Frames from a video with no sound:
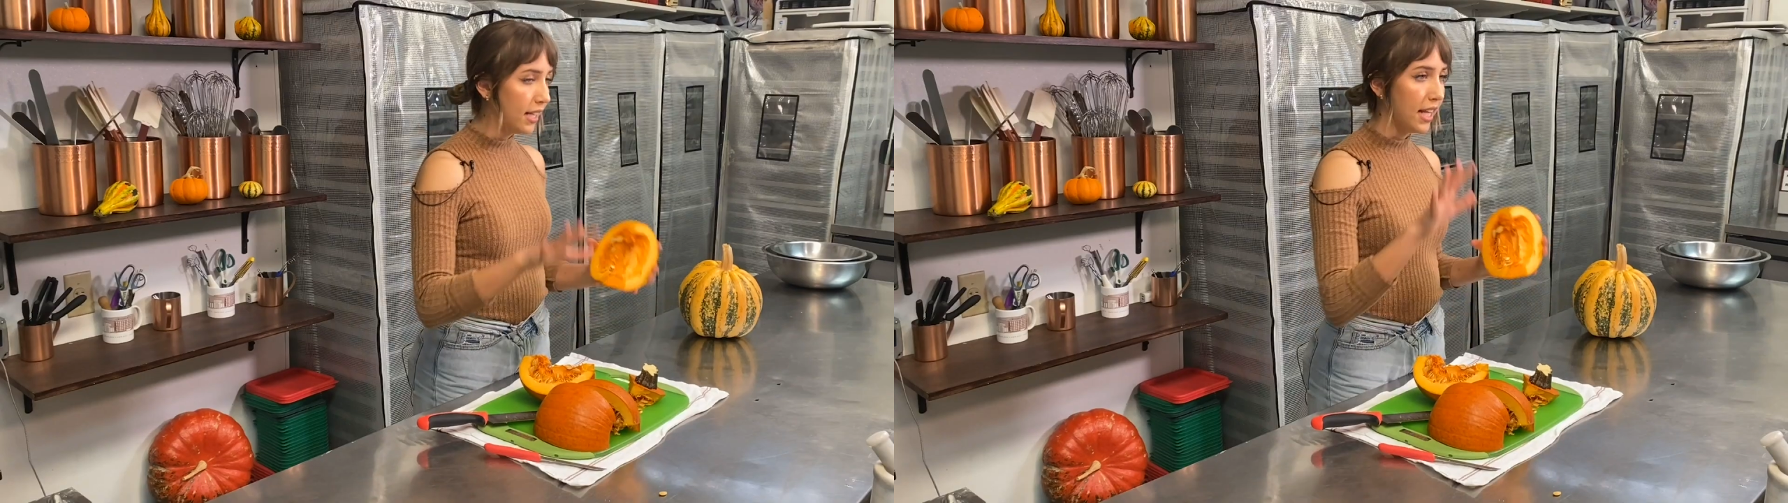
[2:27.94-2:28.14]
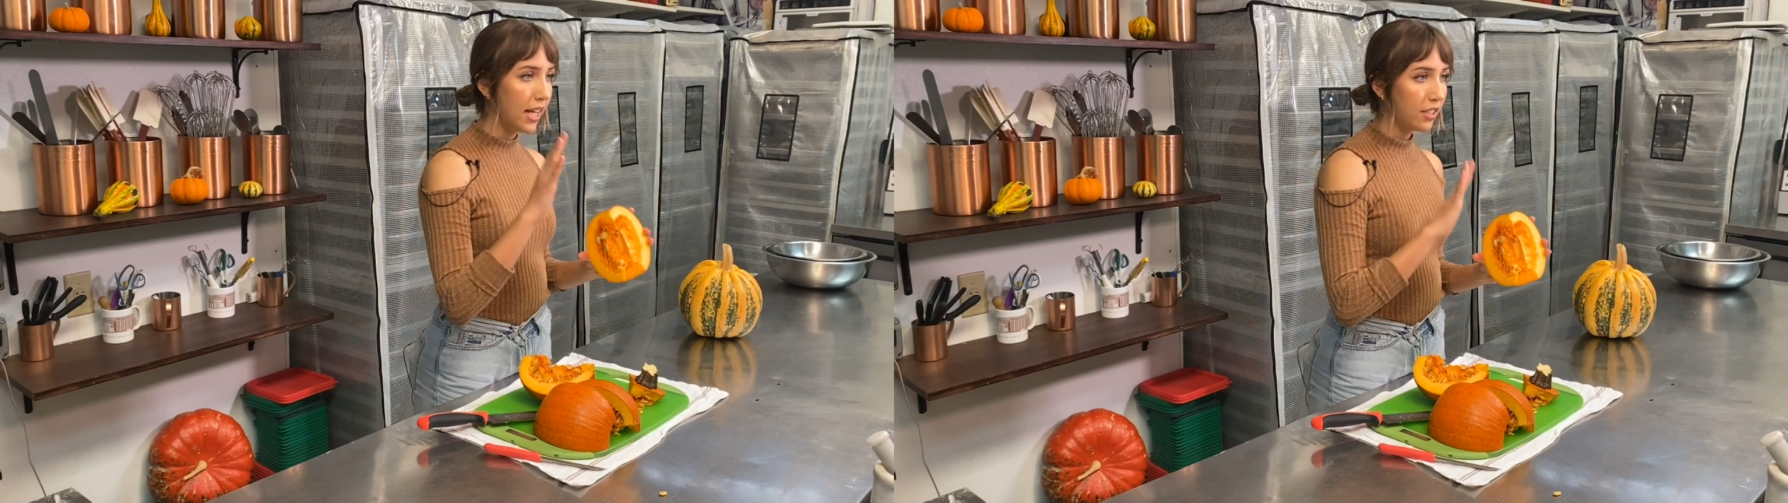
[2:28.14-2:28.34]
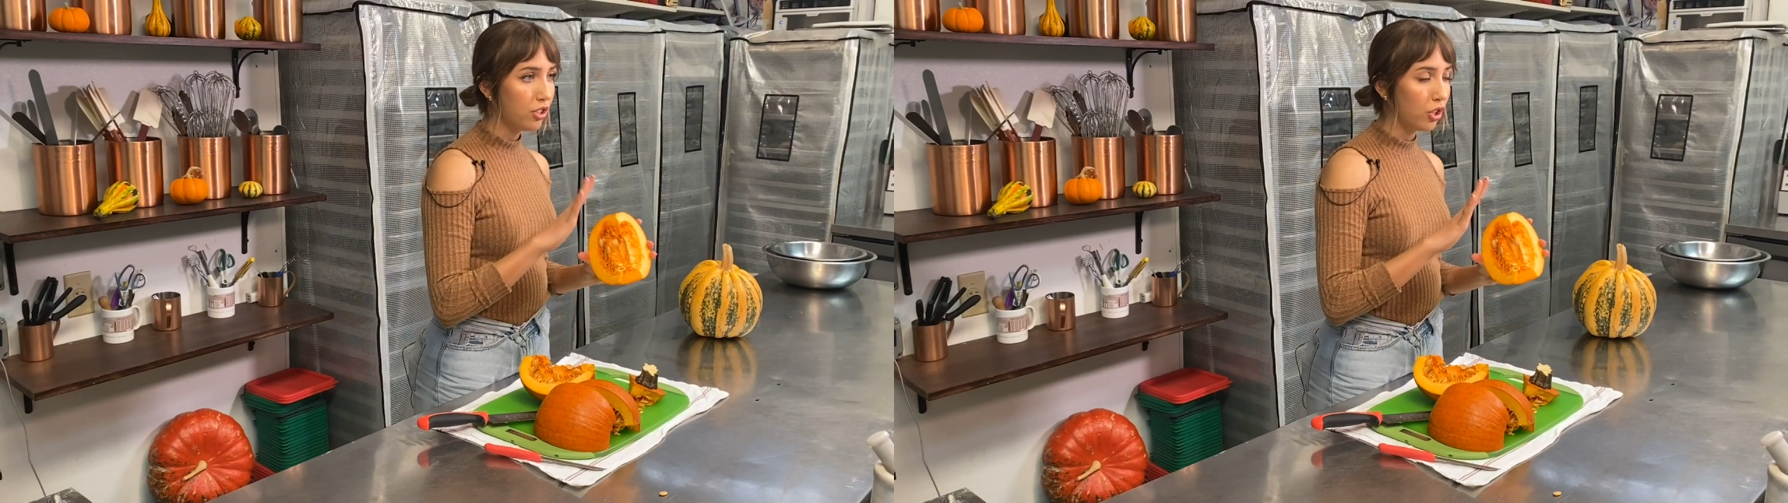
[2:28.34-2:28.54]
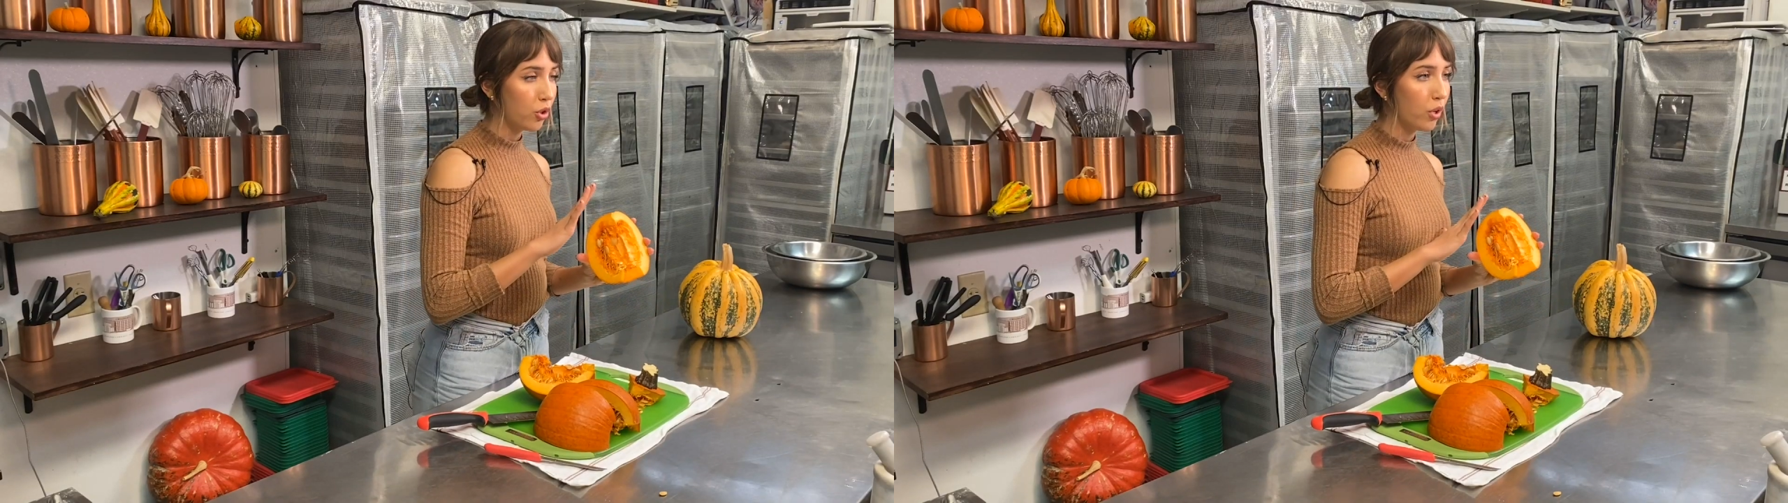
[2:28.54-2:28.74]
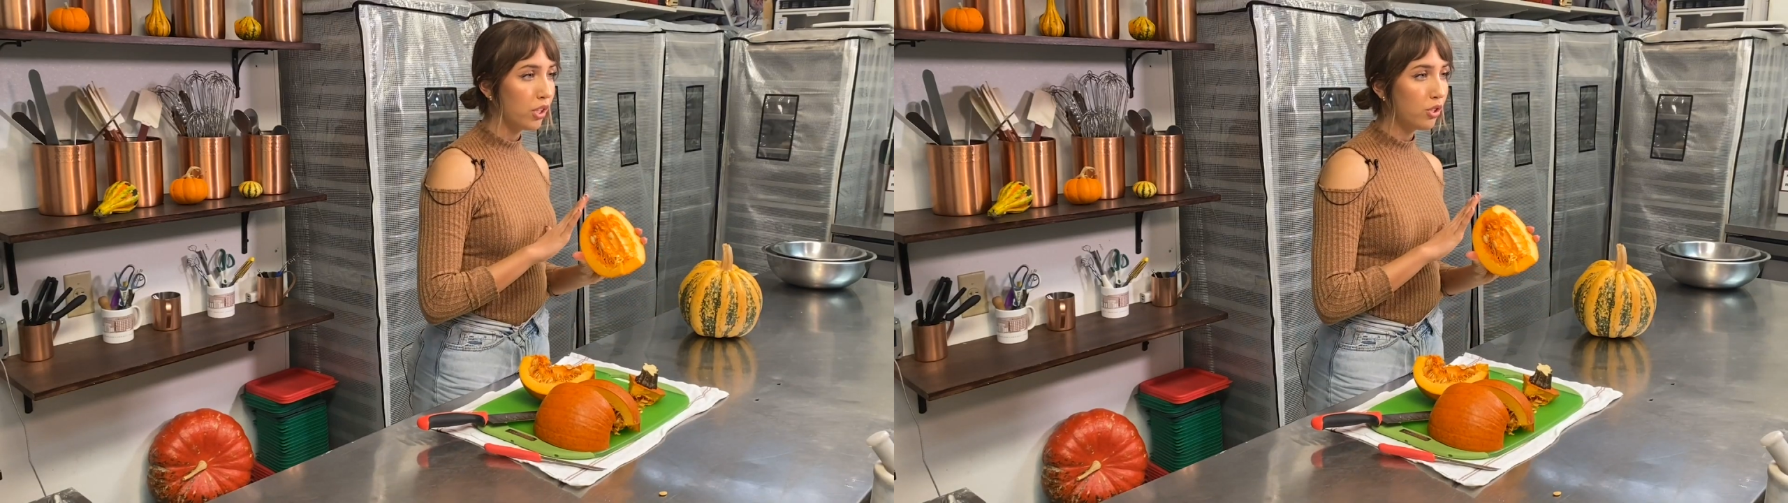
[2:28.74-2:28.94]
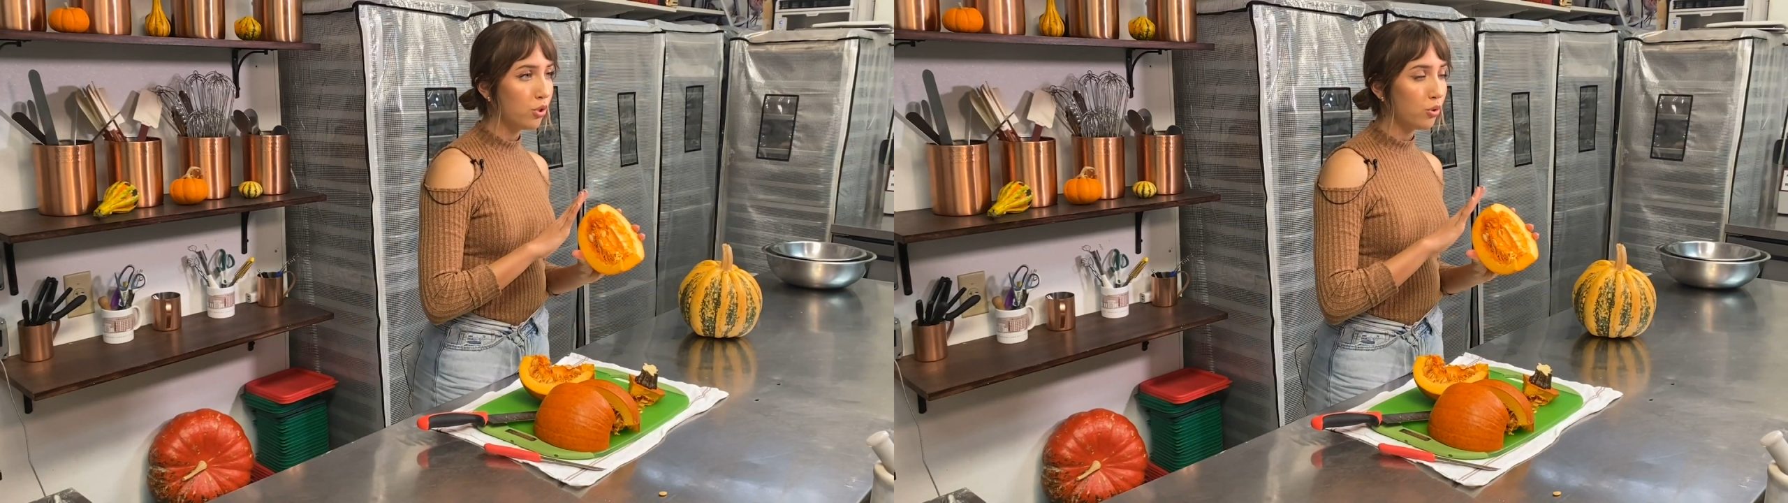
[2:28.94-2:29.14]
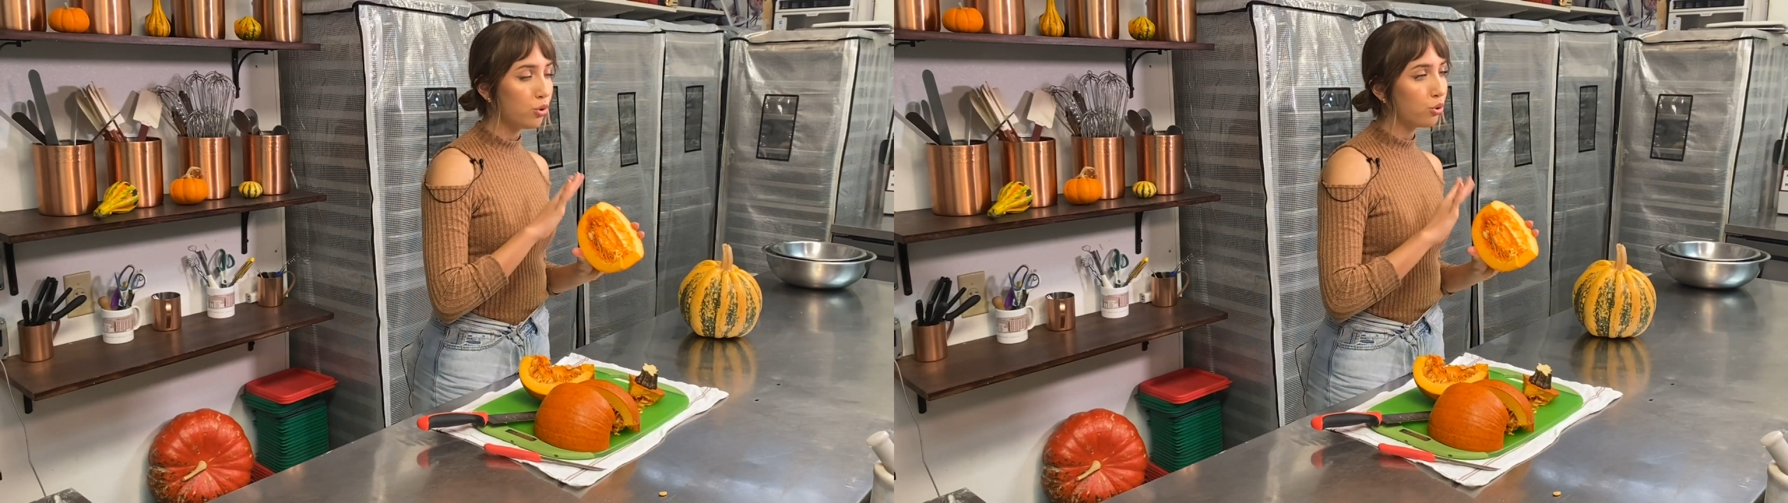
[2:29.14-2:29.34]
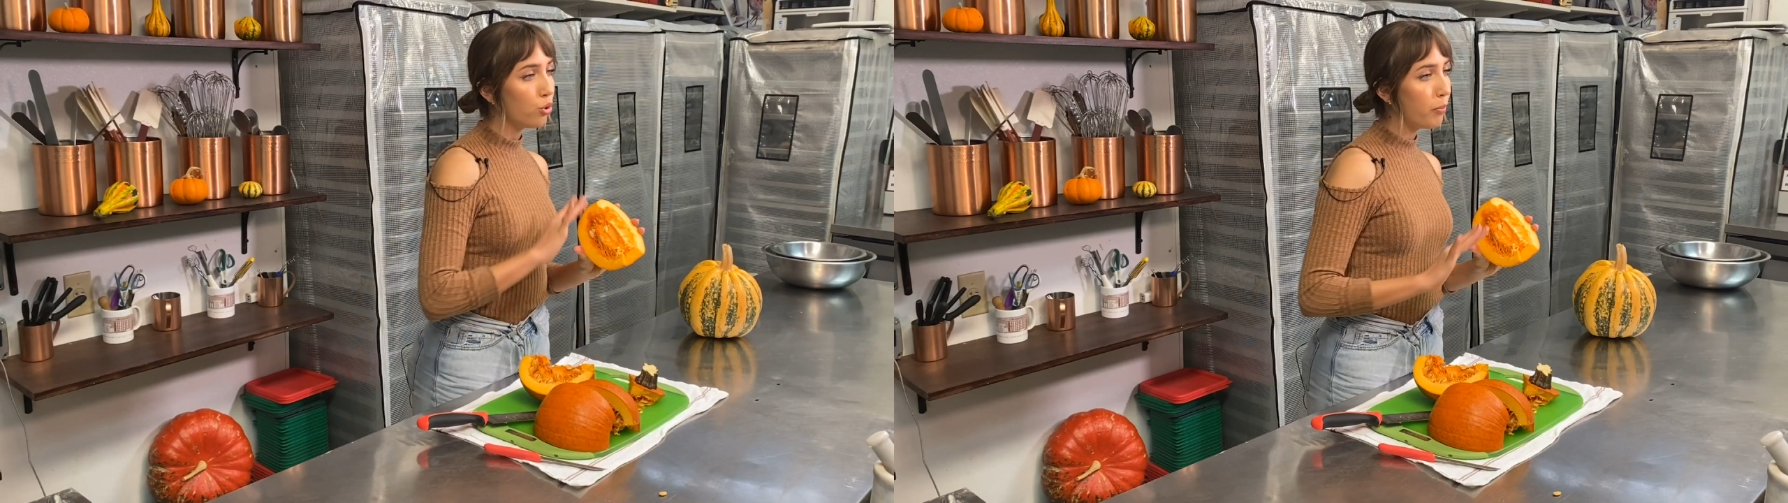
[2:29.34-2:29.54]
Next, you're going to
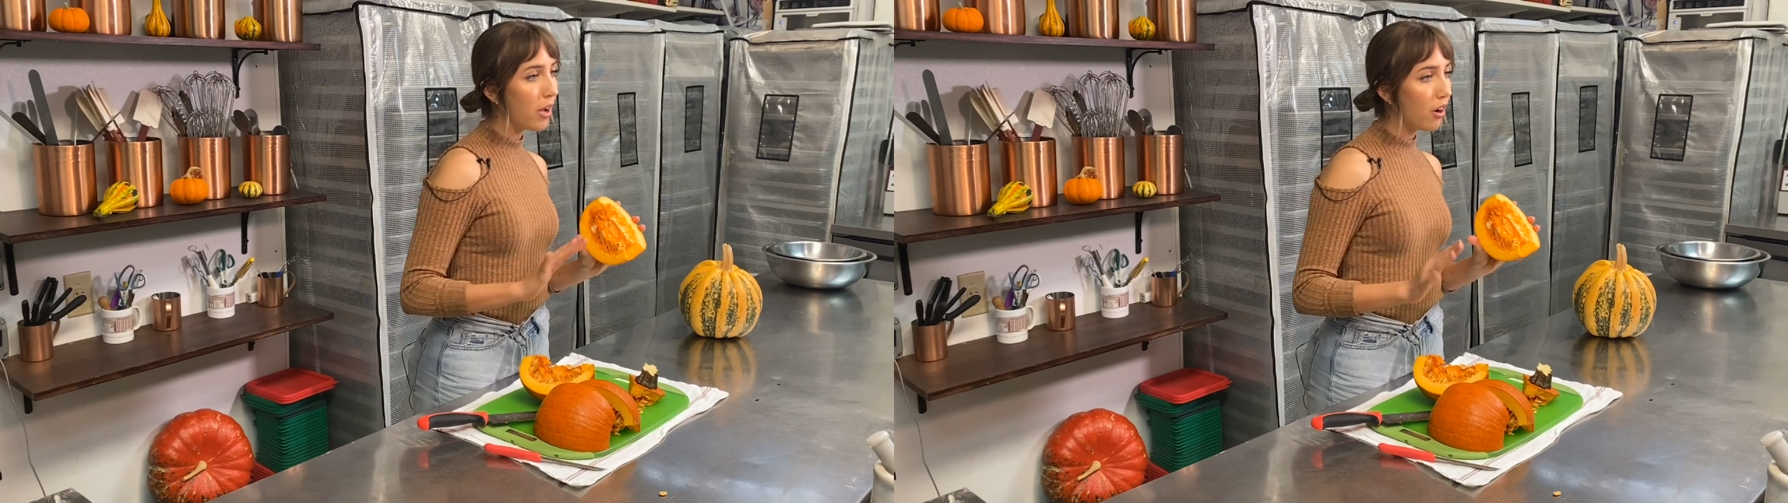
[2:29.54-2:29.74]
scoop